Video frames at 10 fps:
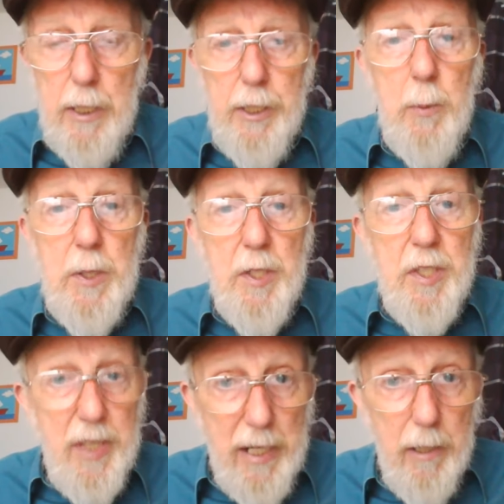She was a
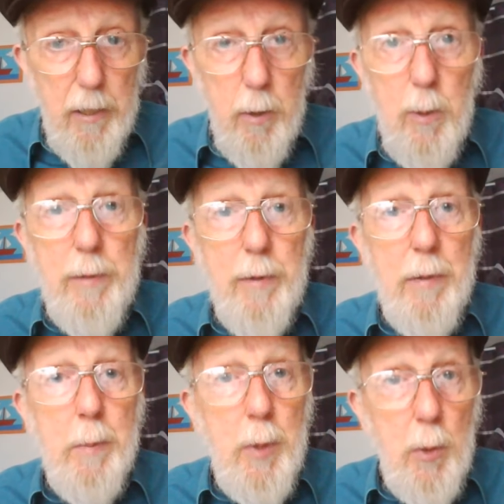singer who went
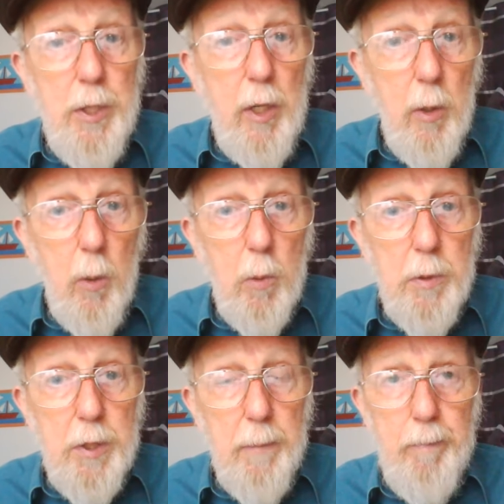around the music
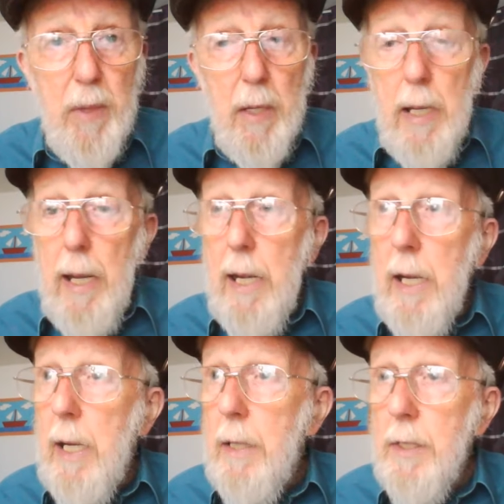halls,
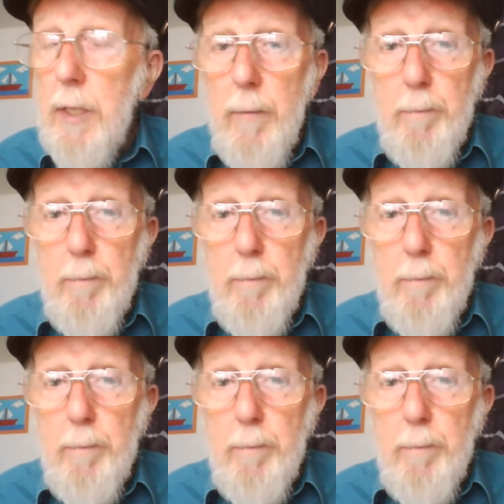and